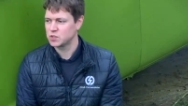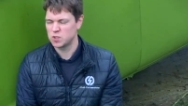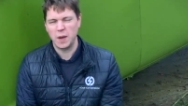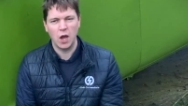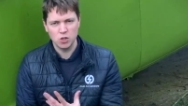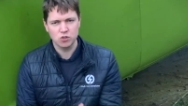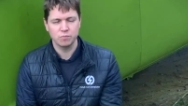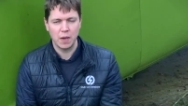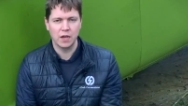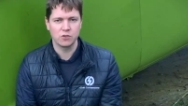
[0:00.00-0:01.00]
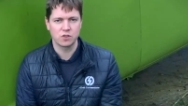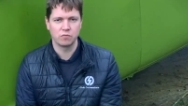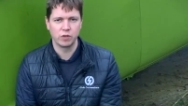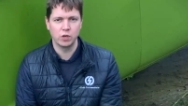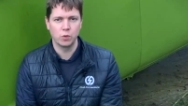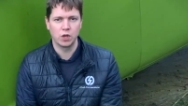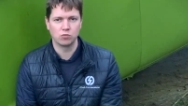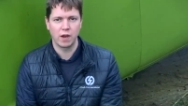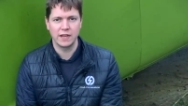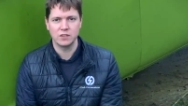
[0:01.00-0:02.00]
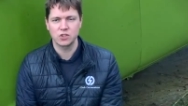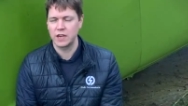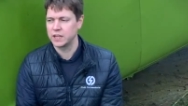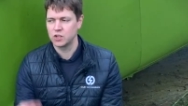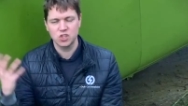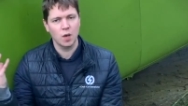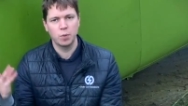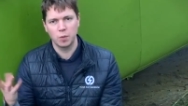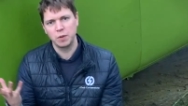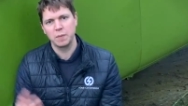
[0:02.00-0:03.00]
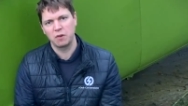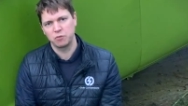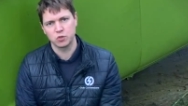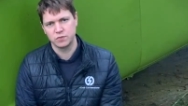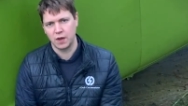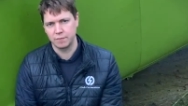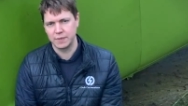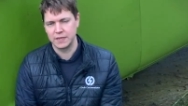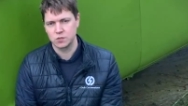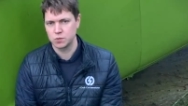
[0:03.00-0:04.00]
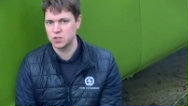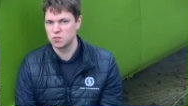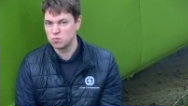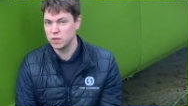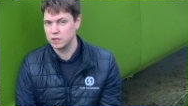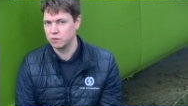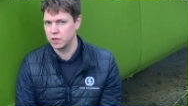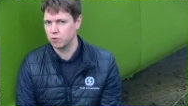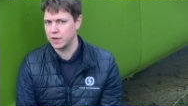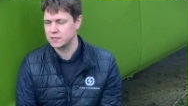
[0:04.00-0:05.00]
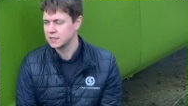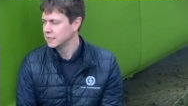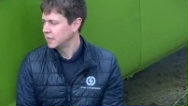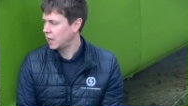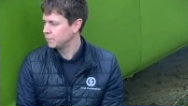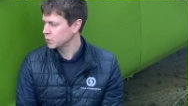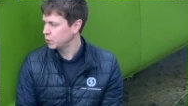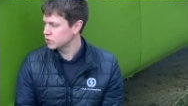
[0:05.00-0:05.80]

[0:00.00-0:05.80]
it's about 100 miles of real world range, and it can top up in about 45 minutes, which is really, really great. We